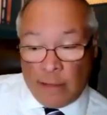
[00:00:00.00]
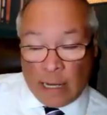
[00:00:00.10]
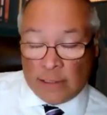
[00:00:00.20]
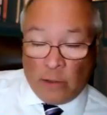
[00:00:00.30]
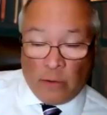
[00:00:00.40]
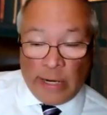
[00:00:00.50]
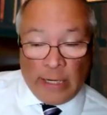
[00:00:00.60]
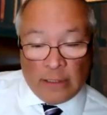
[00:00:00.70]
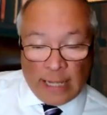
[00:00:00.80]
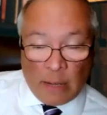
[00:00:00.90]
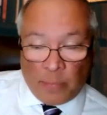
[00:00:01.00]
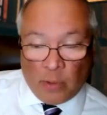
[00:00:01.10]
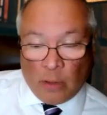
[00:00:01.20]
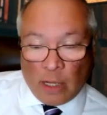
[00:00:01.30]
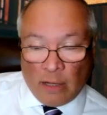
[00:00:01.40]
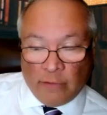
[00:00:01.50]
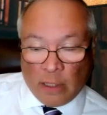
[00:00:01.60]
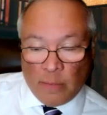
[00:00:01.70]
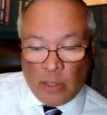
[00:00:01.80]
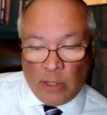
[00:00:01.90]
that's a great example of a
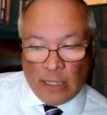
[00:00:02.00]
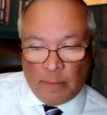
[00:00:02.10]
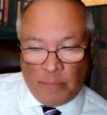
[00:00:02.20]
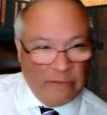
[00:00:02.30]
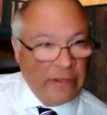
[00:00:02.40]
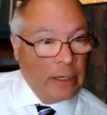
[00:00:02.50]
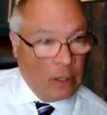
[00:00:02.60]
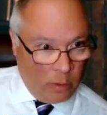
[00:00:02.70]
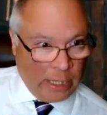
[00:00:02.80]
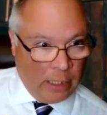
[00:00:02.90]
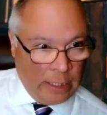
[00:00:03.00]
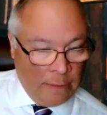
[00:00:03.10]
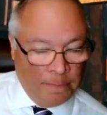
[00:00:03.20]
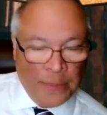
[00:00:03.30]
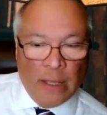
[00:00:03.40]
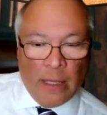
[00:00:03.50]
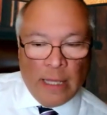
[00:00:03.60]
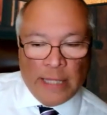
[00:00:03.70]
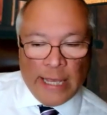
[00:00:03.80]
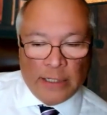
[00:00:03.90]
community that pivoted quickly.
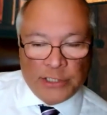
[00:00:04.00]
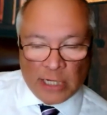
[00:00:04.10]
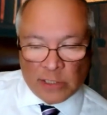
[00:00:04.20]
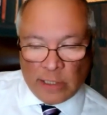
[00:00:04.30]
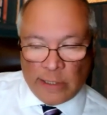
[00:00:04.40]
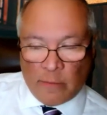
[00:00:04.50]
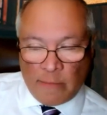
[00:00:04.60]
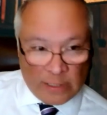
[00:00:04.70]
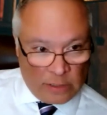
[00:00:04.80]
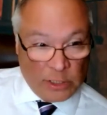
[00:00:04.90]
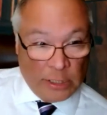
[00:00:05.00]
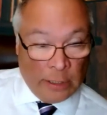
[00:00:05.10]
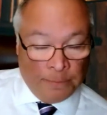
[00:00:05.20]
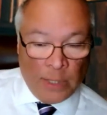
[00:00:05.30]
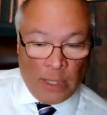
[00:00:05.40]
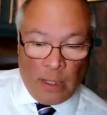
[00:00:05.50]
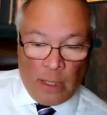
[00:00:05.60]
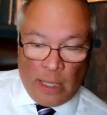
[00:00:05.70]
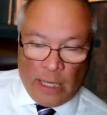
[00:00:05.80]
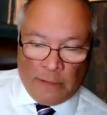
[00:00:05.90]
They adjusted their messaging
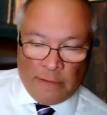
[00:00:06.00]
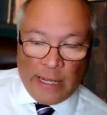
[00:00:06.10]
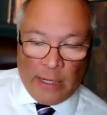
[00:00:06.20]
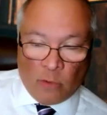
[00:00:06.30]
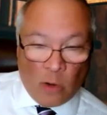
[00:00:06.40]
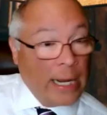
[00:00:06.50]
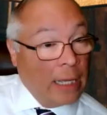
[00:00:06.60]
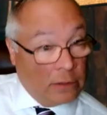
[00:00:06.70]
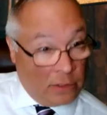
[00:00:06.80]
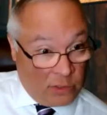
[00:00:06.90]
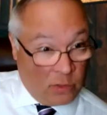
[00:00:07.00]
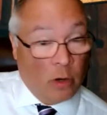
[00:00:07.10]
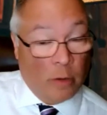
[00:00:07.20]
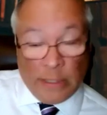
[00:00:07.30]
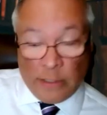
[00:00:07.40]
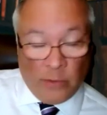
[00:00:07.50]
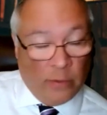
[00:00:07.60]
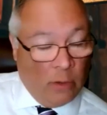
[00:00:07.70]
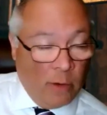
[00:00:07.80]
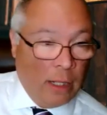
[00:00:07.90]
and they rode out the storm and they're
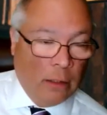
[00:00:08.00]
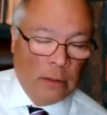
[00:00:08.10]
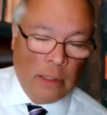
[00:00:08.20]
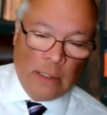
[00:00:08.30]
doing well.